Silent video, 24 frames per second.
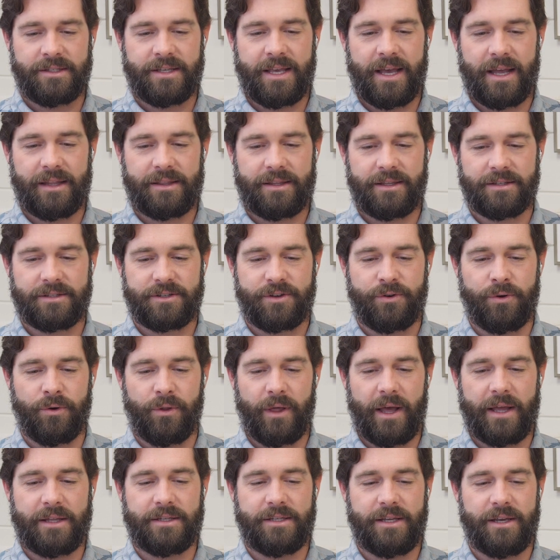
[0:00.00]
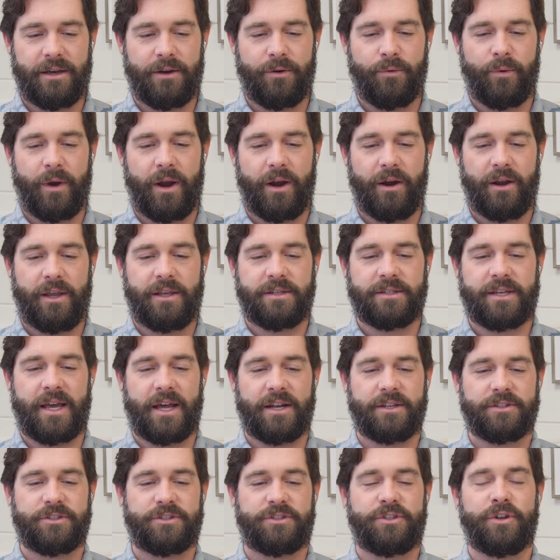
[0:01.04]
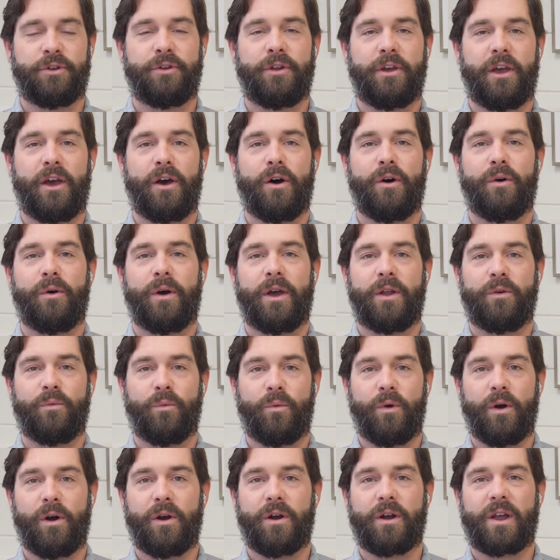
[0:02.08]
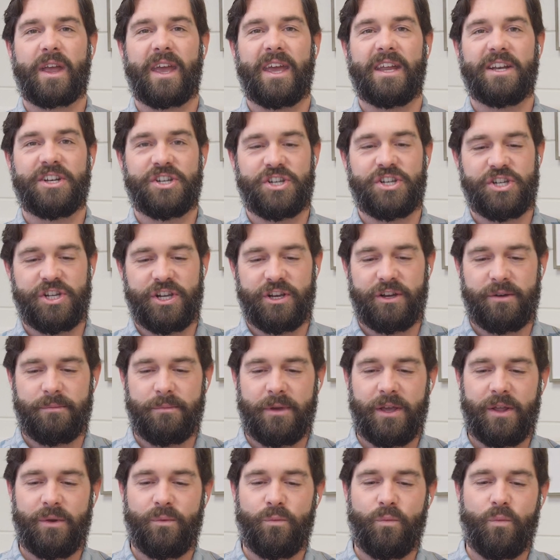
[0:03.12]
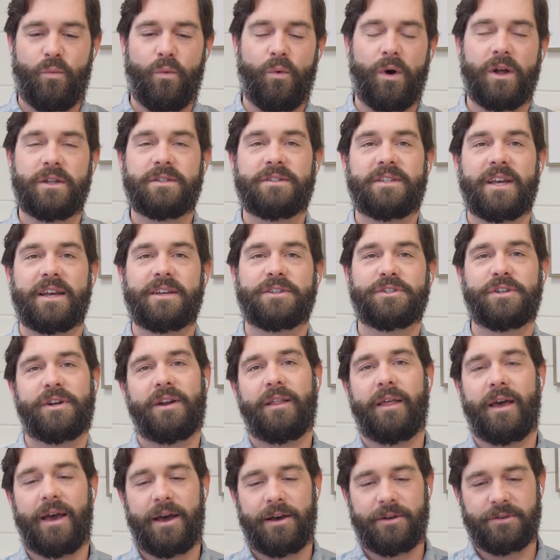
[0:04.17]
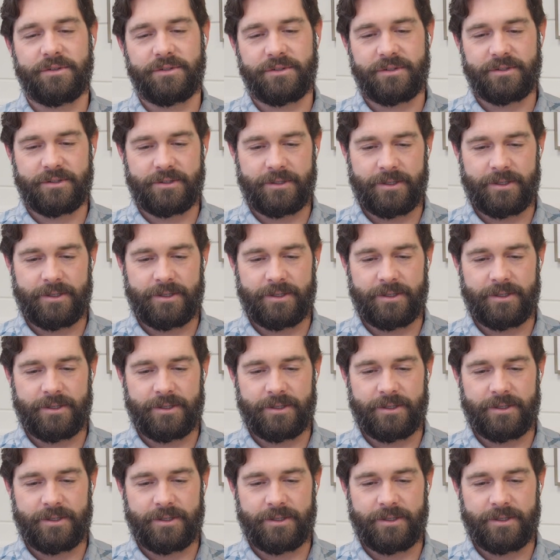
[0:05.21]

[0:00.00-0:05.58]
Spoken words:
He's got this cool idea where he's got a studio and work and gym in one section of the house.